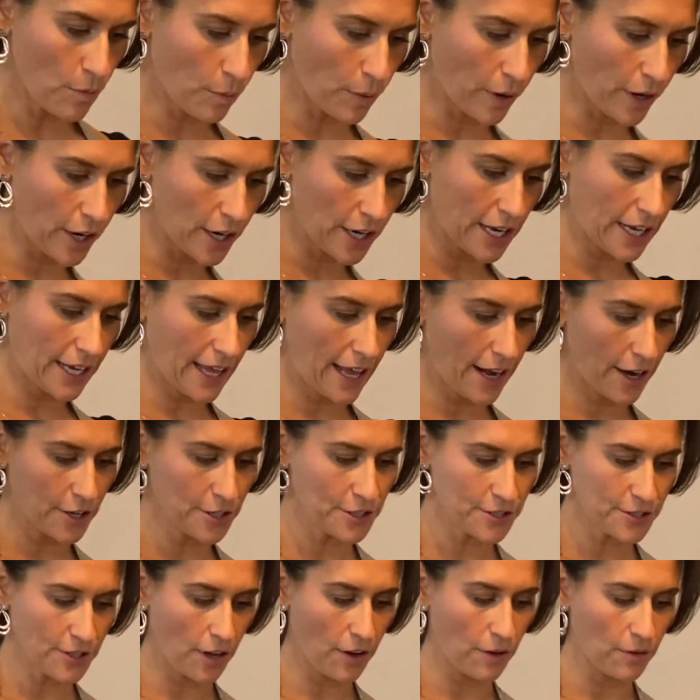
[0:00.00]
we're gonna get our
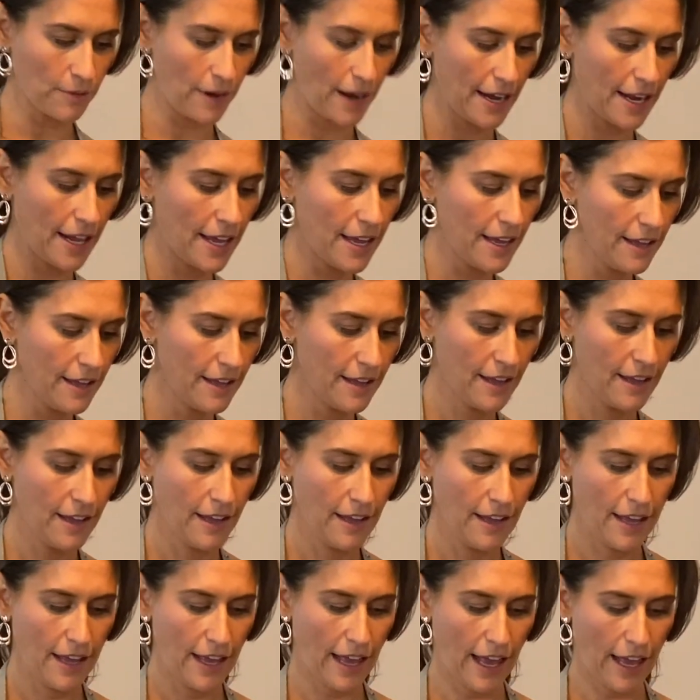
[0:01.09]
salt ready
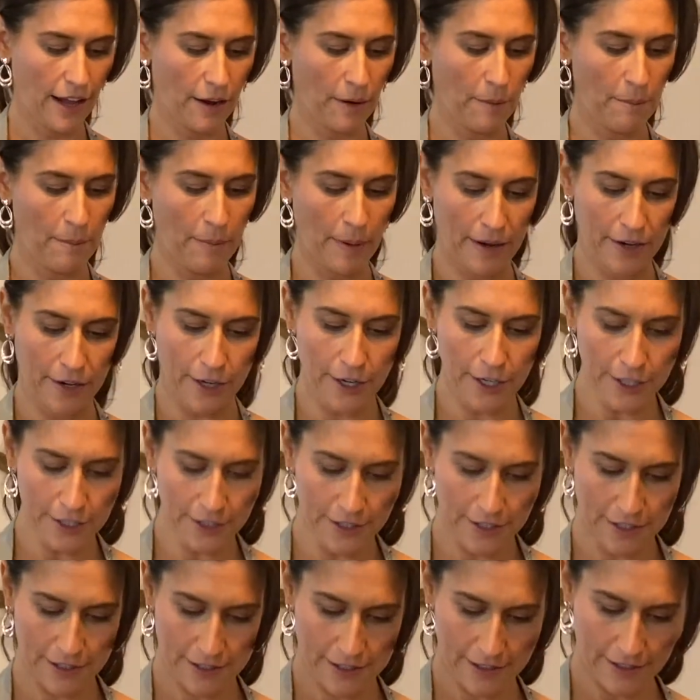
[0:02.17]
and our
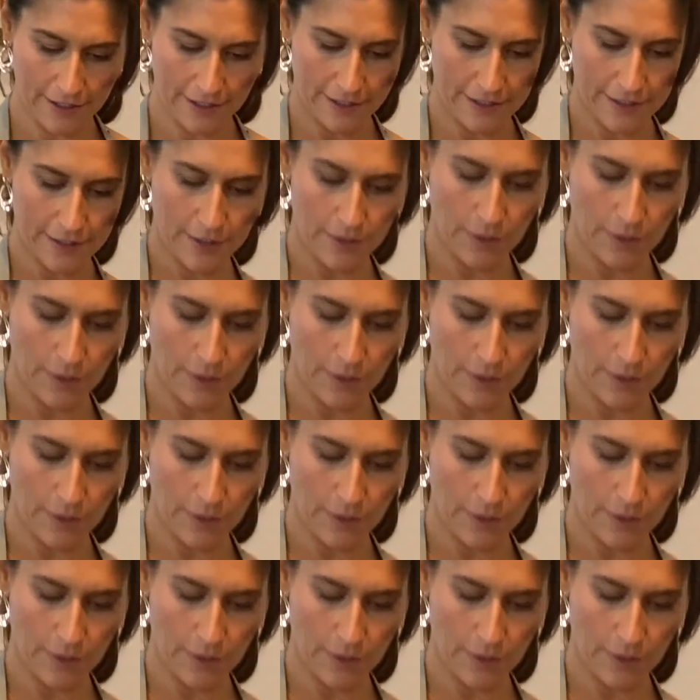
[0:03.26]
butter. And